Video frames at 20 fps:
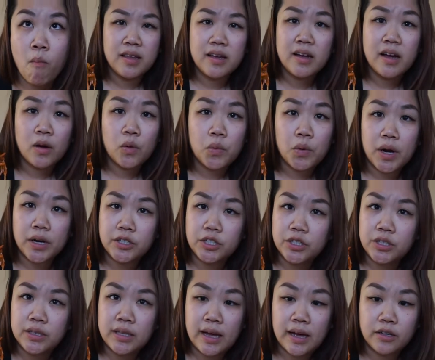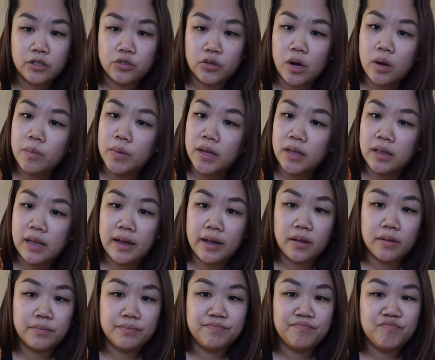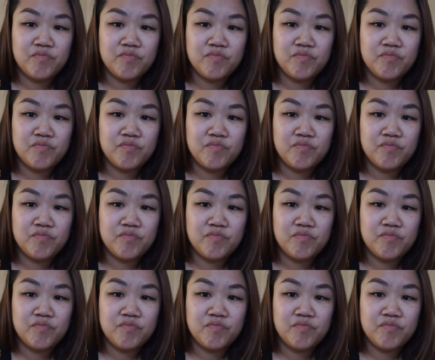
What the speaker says: I think I watched that drama like